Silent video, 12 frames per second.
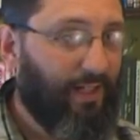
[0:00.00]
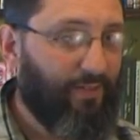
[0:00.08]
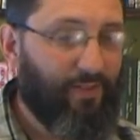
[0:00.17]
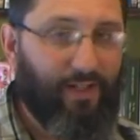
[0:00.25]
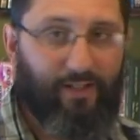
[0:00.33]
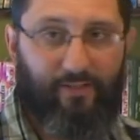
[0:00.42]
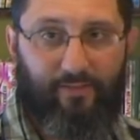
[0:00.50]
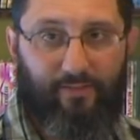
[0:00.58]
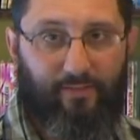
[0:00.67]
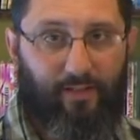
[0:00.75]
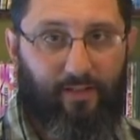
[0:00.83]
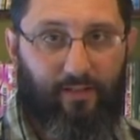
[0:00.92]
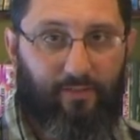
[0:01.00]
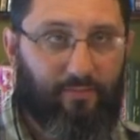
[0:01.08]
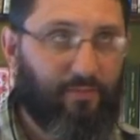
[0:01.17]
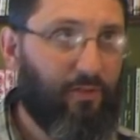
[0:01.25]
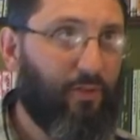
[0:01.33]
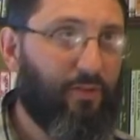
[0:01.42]
I've got uh,
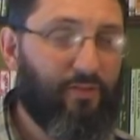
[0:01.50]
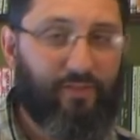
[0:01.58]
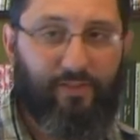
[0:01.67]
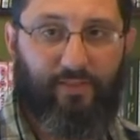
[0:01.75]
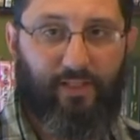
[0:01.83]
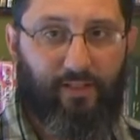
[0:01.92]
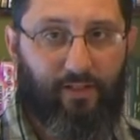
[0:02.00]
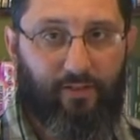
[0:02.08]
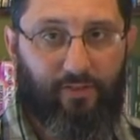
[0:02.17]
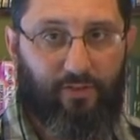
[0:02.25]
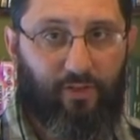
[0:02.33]
close to 1,500